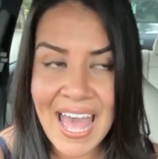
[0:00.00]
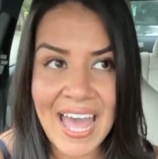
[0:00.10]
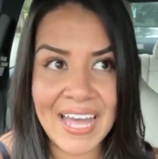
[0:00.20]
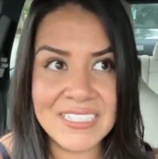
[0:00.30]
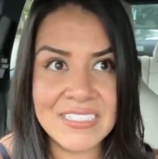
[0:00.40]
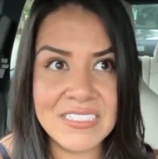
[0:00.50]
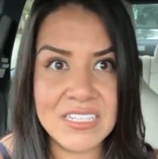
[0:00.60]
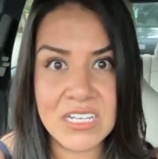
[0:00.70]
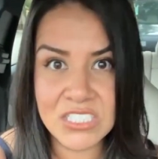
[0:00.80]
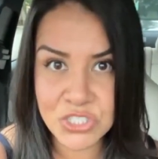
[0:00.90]

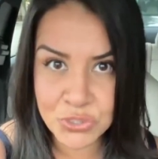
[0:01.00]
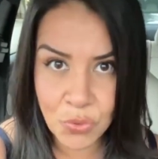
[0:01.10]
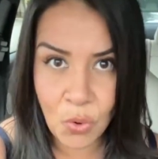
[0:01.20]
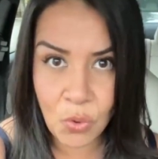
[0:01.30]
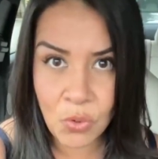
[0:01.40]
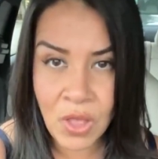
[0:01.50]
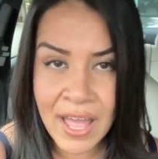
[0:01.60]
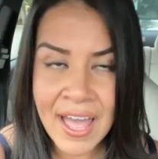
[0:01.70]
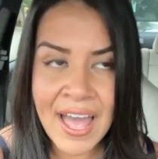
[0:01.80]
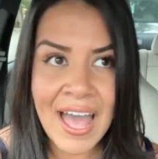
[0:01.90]
and control
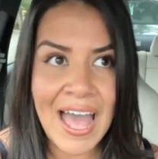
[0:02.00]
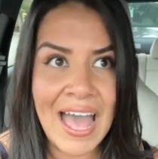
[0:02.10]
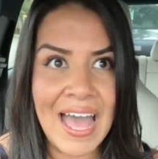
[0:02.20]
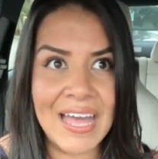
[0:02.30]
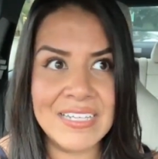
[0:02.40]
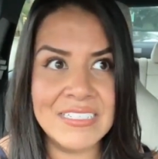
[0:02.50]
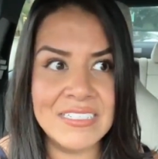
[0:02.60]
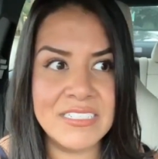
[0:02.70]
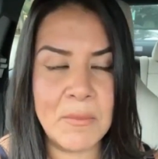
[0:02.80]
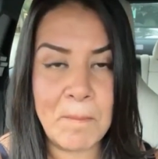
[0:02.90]

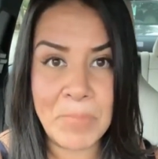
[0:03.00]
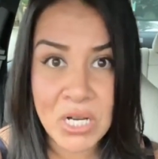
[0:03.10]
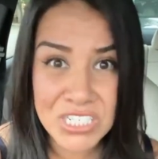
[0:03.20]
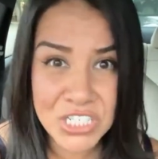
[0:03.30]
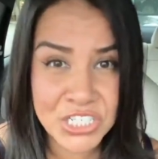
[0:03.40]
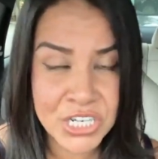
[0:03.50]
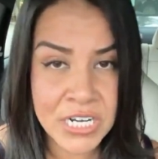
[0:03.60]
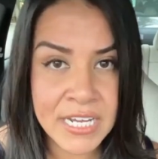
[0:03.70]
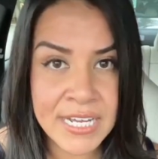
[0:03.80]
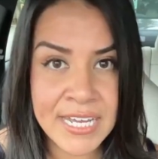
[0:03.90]
and push